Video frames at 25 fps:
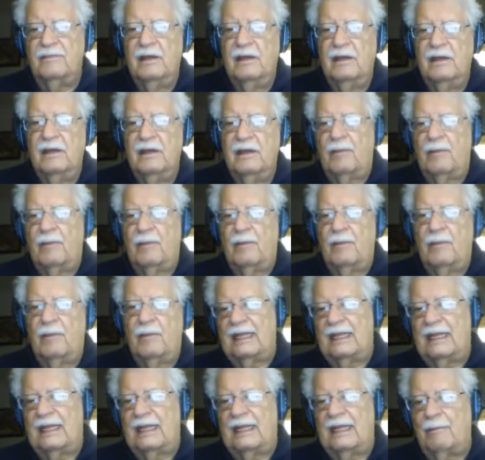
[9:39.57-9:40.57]
by
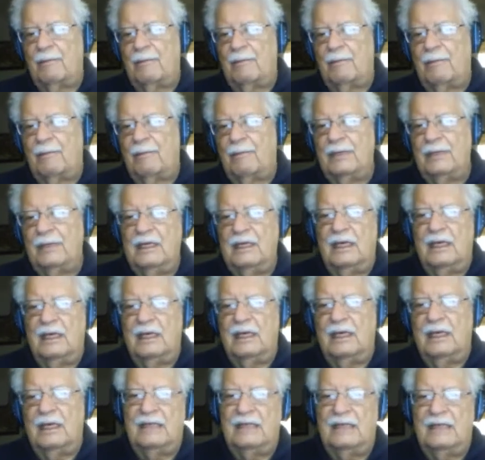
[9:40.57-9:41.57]
copying and
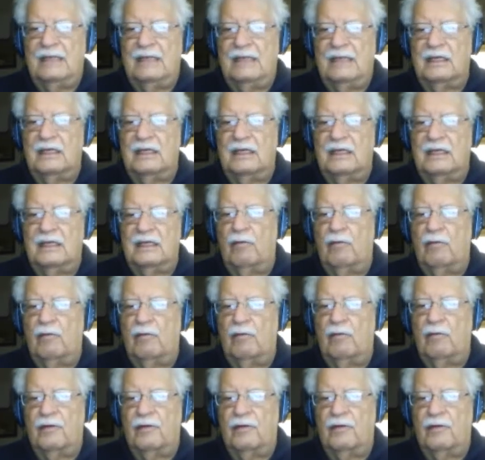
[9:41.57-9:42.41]
pasting it over.